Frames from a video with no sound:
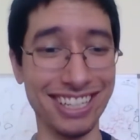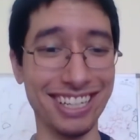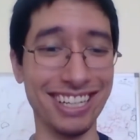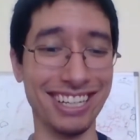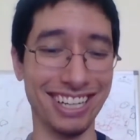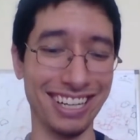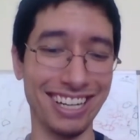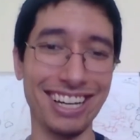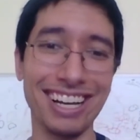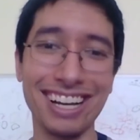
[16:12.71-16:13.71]

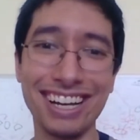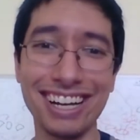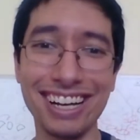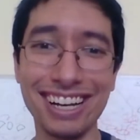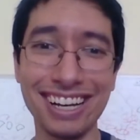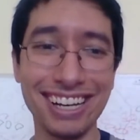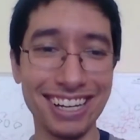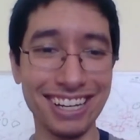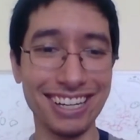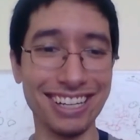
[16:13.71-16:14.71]

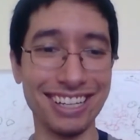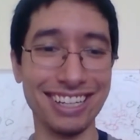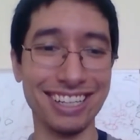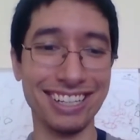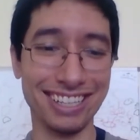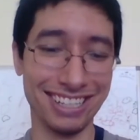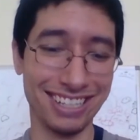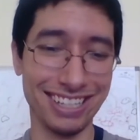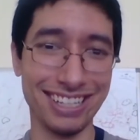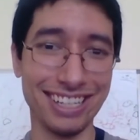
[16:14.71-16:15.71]

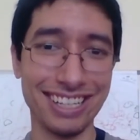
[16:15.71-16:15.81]
[no speech]